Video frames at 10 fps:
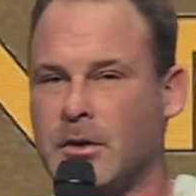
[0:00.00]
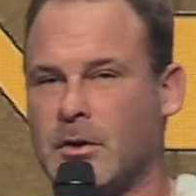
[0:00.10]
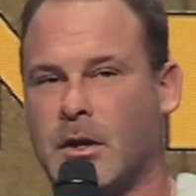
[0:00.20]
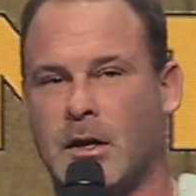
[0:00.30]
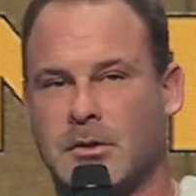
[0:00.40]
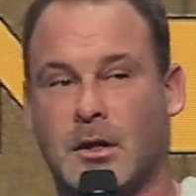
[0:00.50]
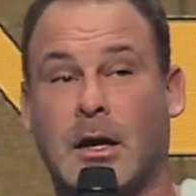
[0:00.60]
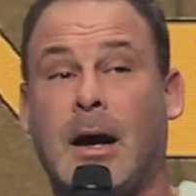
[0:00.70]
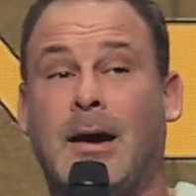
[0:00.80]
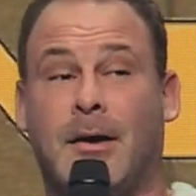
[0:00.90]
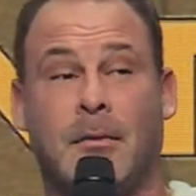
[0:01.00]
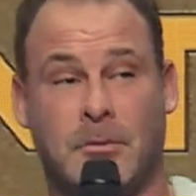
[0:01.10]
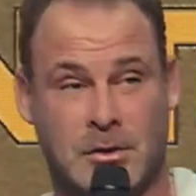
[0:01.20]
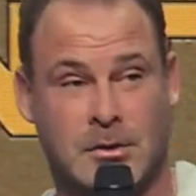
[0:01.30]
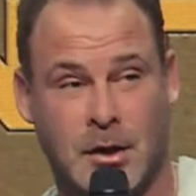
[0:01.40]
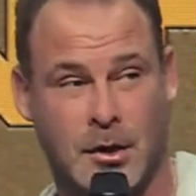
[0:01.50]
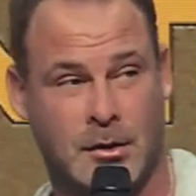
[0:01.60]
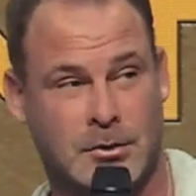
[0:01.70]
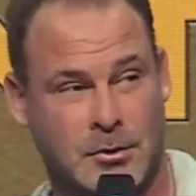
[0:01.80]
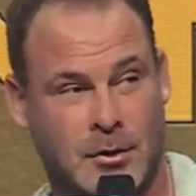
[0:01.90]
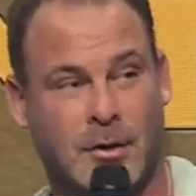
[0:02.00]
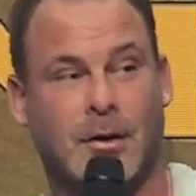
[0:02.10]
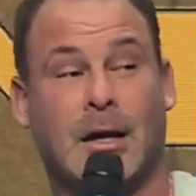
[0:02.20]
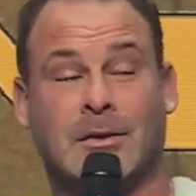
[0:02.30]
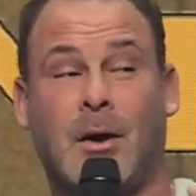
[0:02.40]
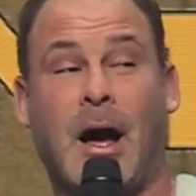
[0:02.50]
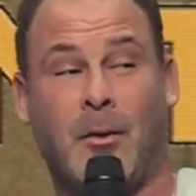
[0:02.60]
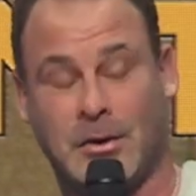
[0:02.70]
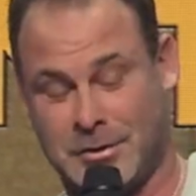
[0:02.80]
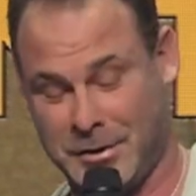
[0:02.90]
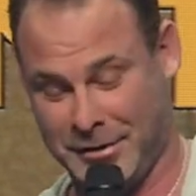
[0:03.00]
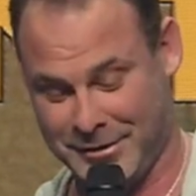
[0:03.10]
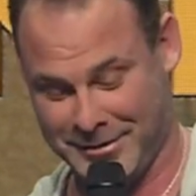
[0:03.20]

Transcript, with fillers: not sarcastic like I am. I'm just saying that's, that's how I would see it.